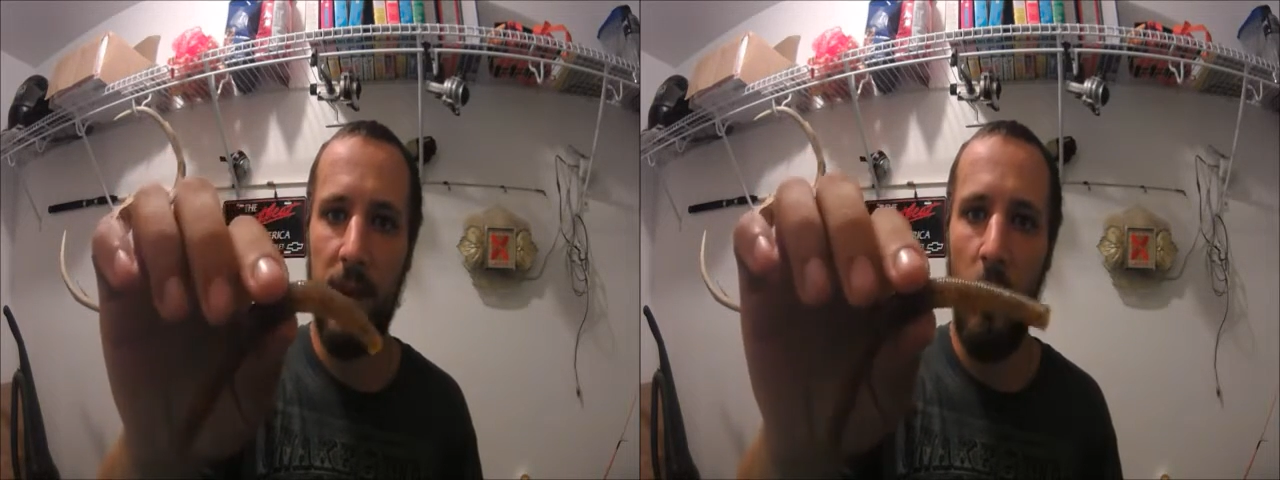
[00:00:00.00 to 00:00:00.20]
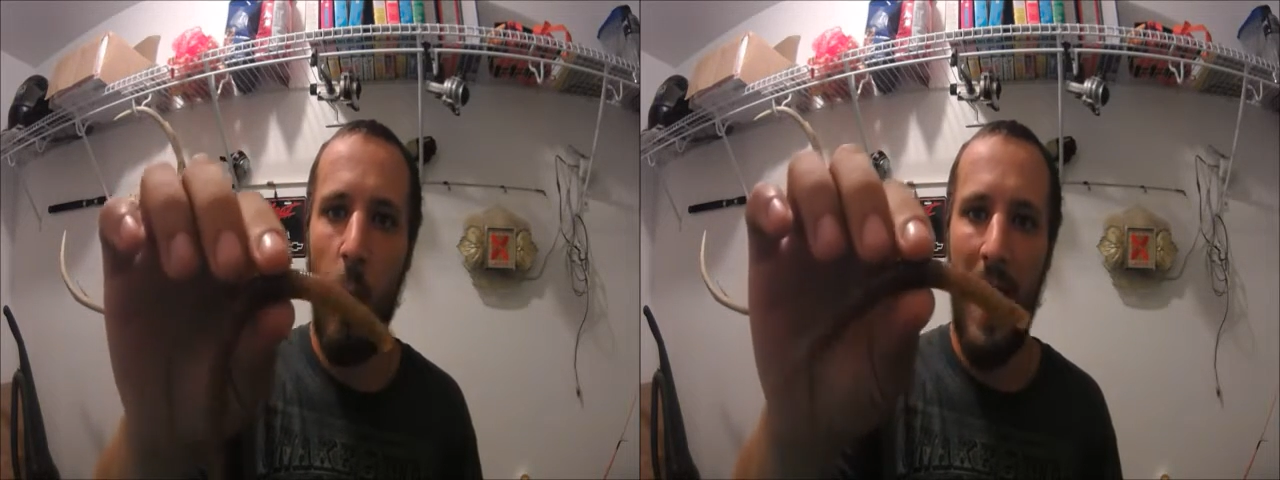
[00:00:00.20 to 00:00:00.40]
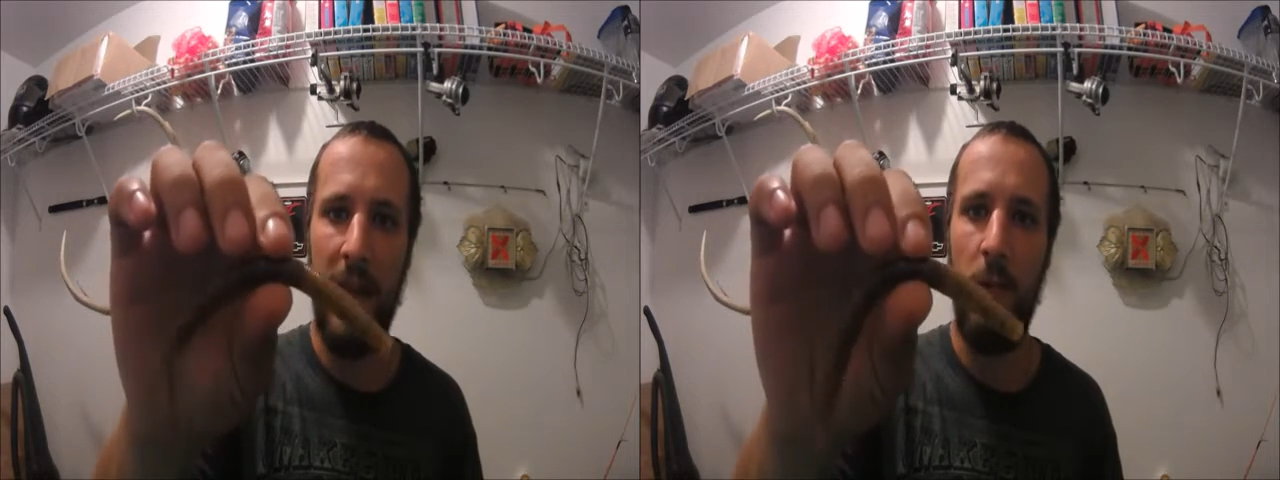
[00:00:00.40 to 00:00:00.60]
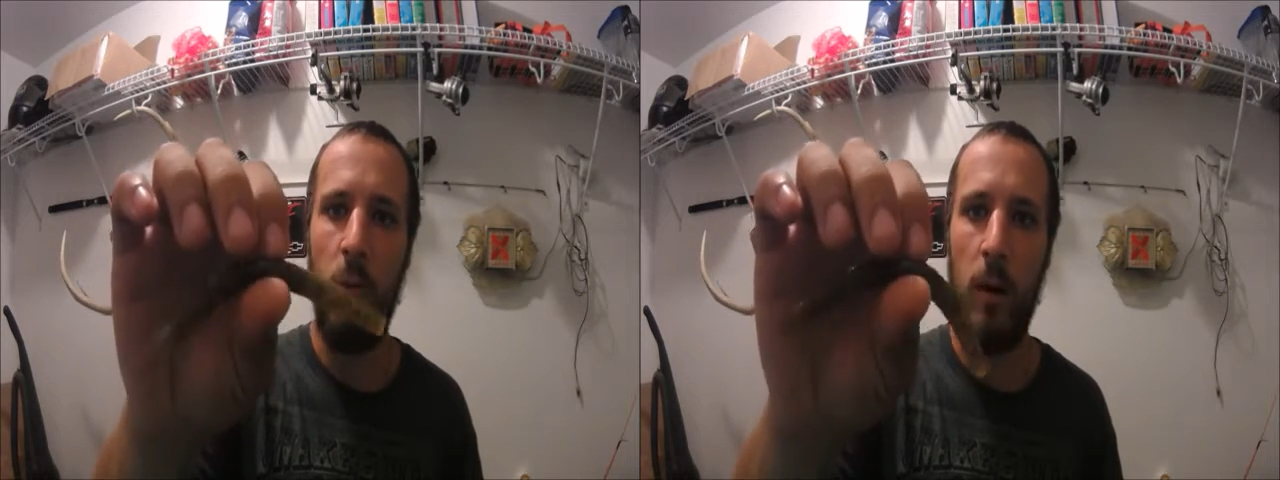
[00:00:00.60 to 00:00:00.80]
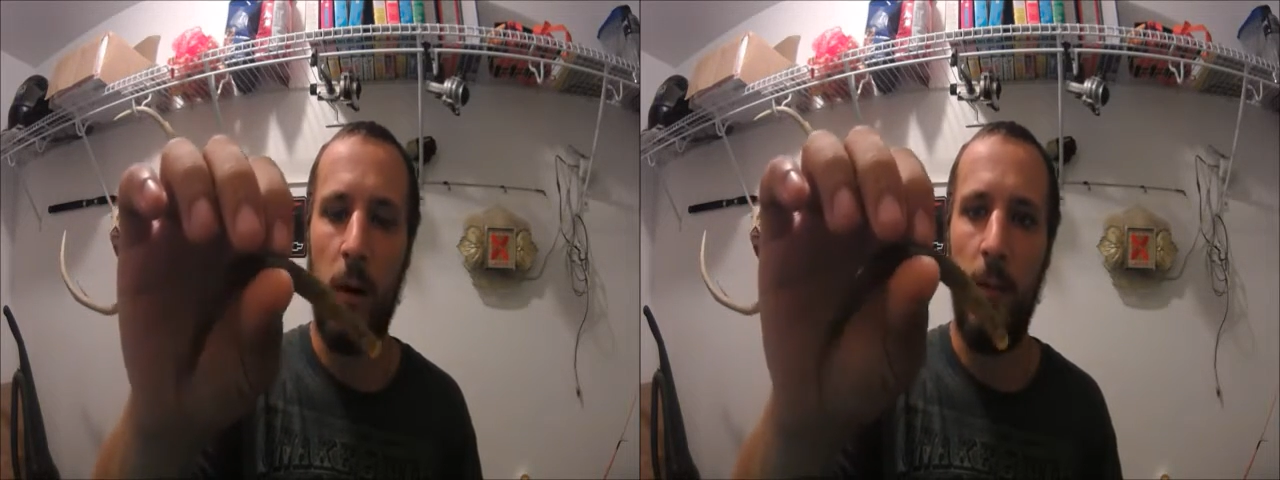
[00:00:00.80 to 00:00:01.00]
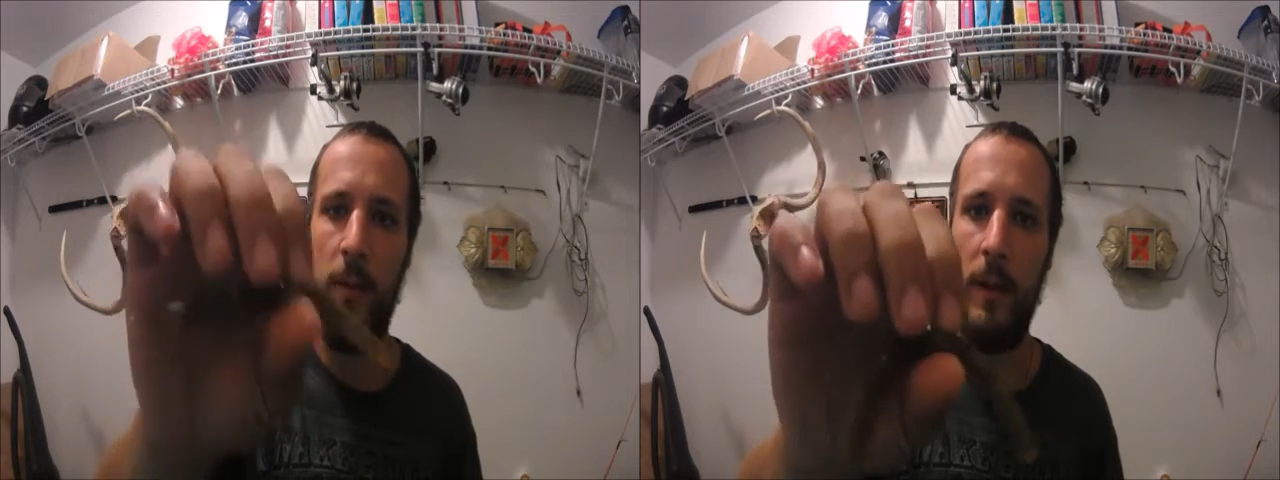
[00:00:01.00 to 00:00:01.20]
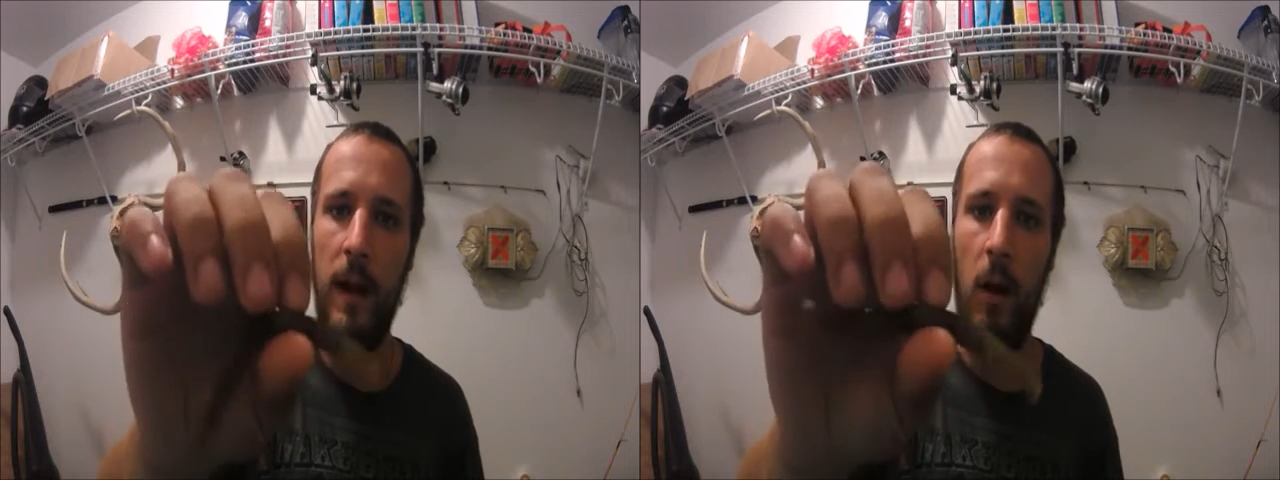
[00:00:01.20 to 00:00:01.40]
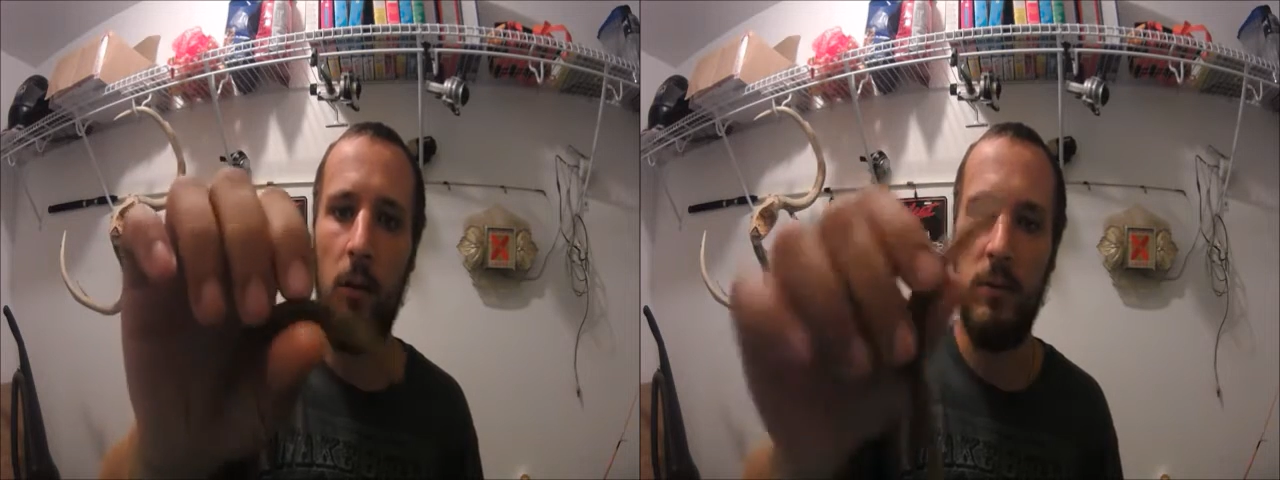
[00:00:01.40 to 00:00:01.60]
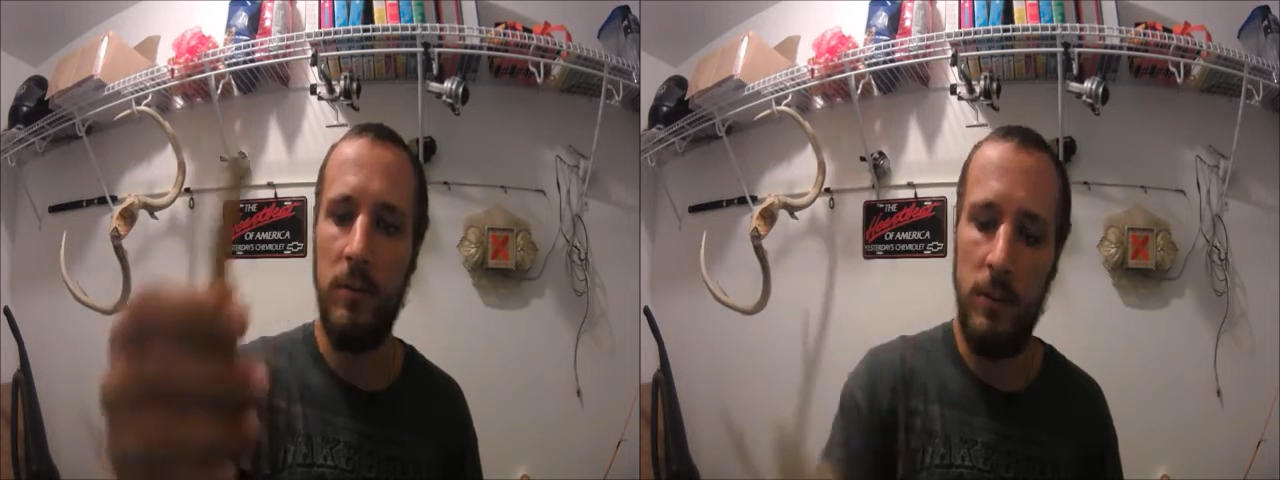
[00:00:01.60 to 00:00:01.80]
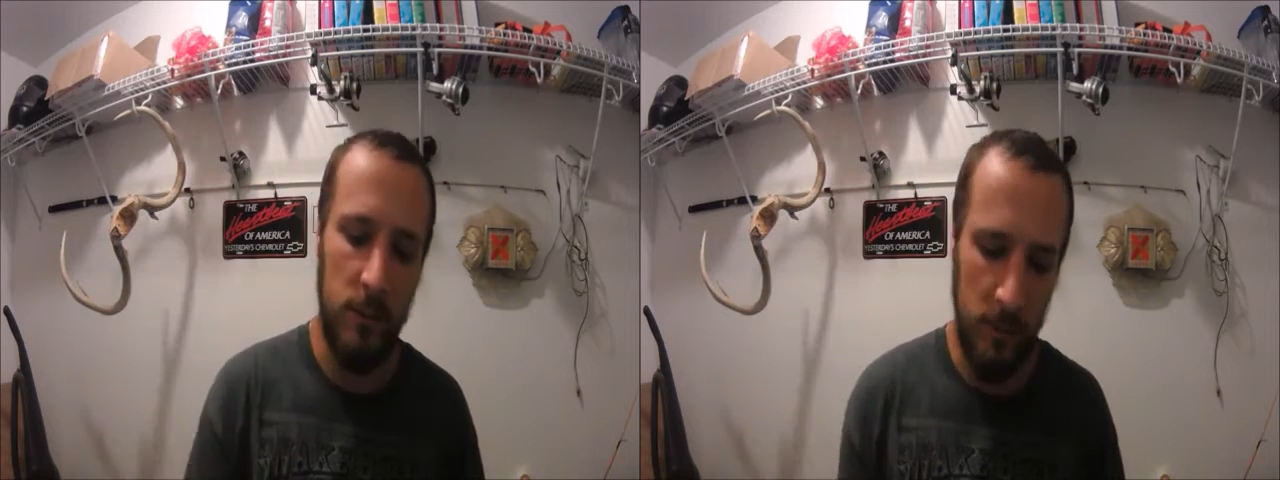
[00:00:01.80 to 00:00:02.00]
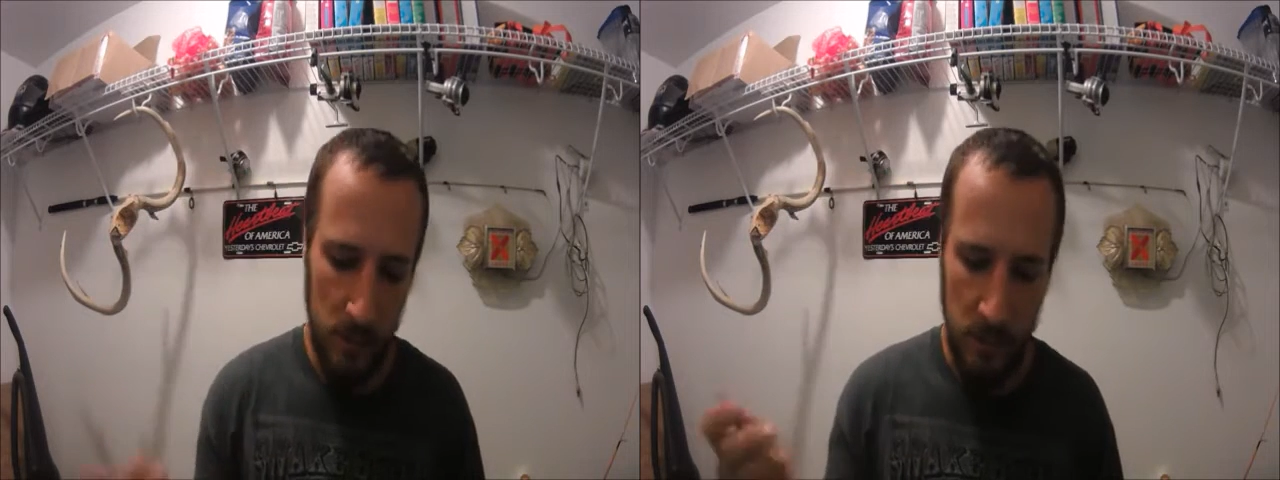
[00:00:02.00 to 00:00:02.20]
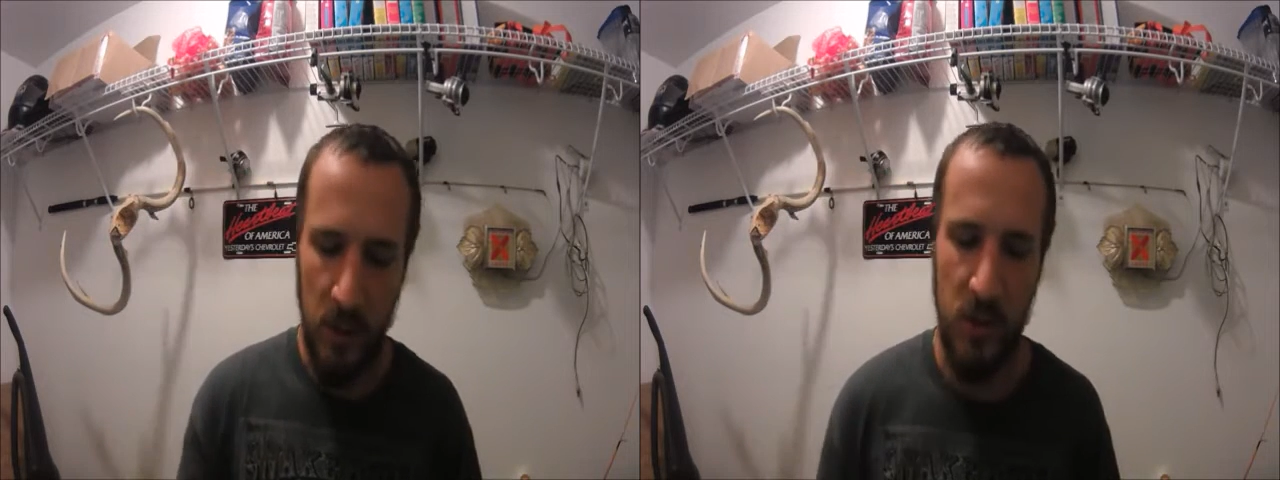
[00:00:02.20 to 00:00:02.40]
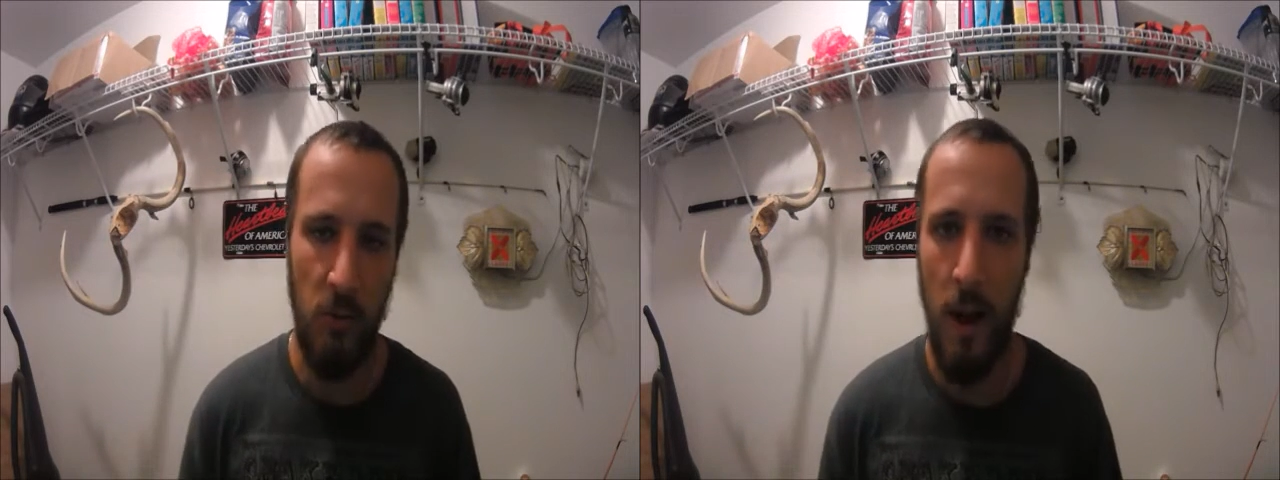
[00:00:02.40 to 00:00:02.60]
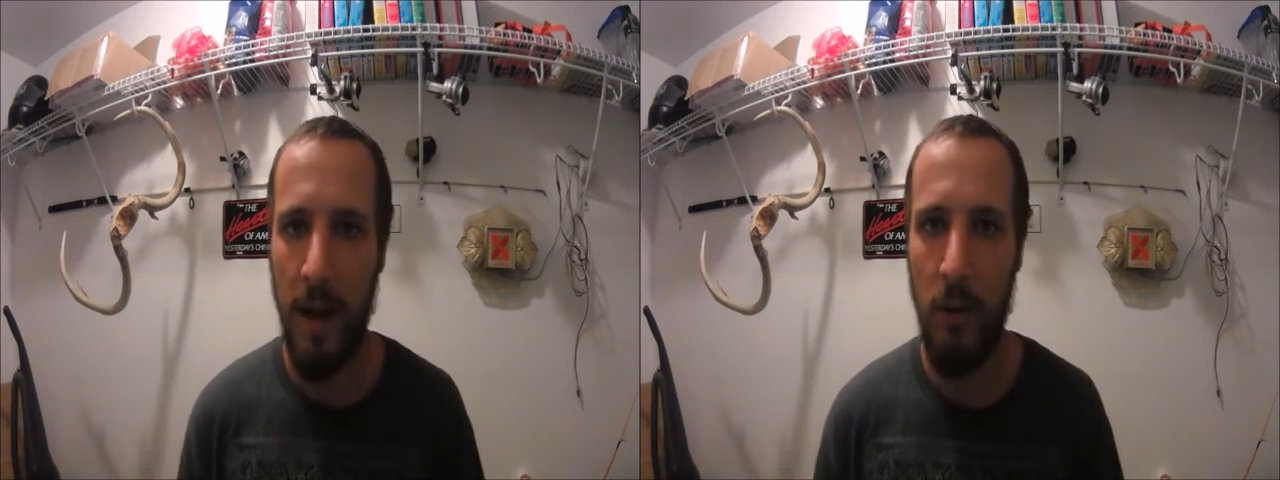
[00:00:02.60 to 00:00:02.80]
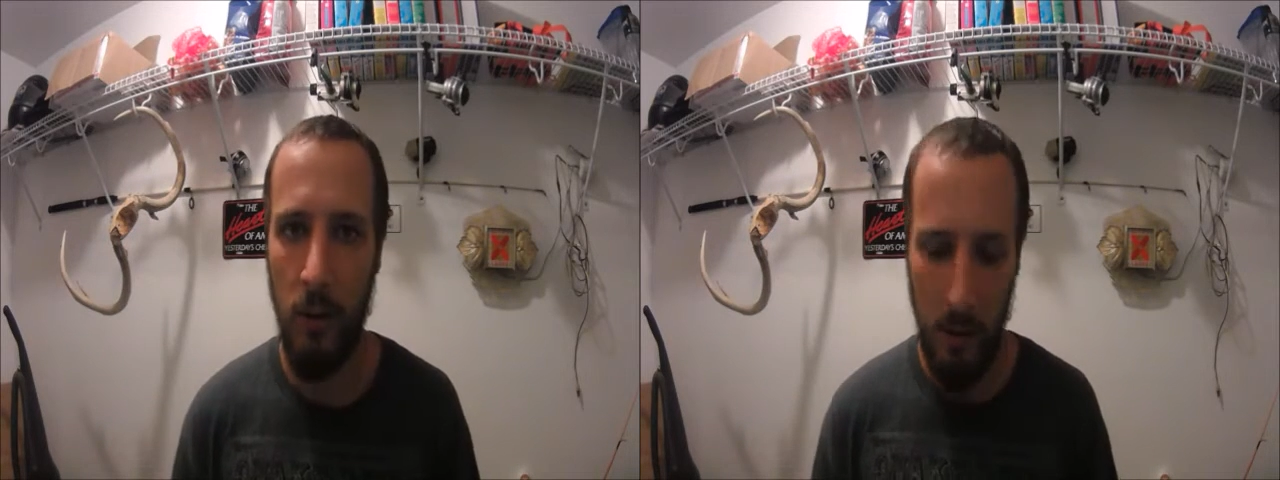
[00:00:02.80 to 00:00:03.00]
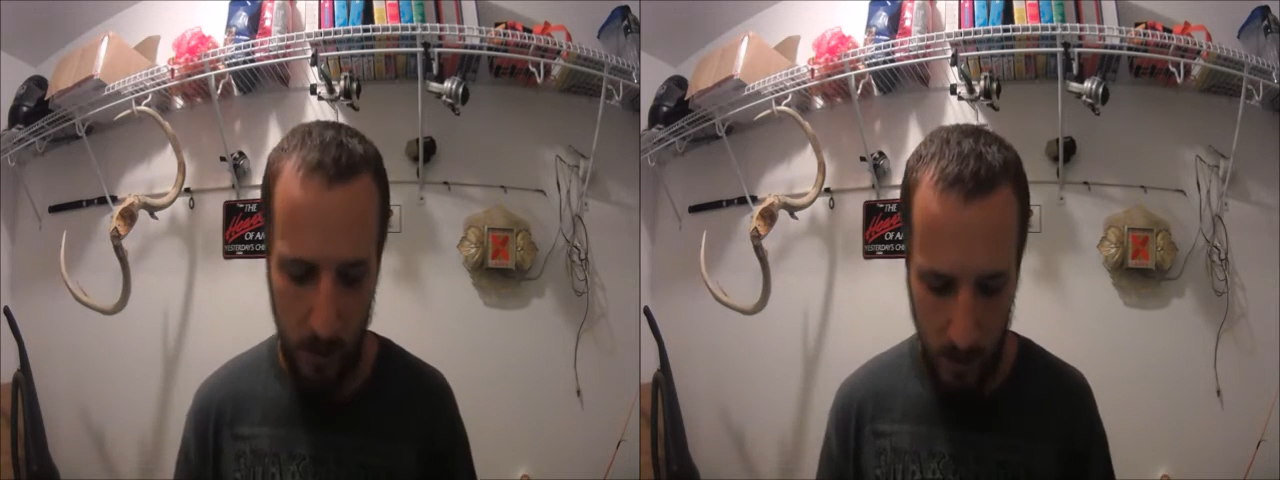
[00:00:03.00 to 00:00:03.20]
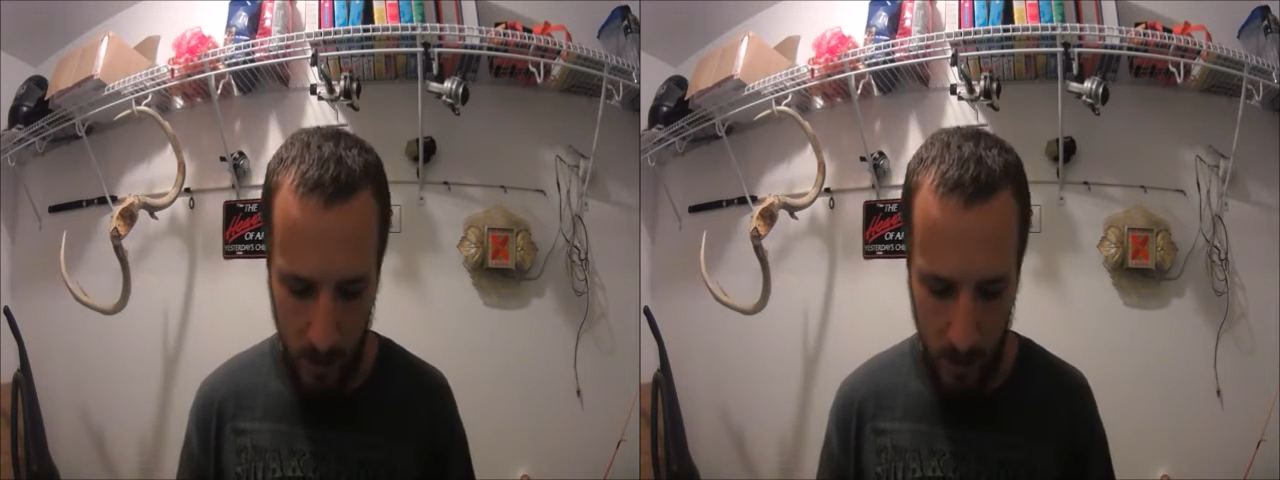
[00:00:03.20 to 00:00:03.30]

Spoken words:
wacky worm, you know, just a regular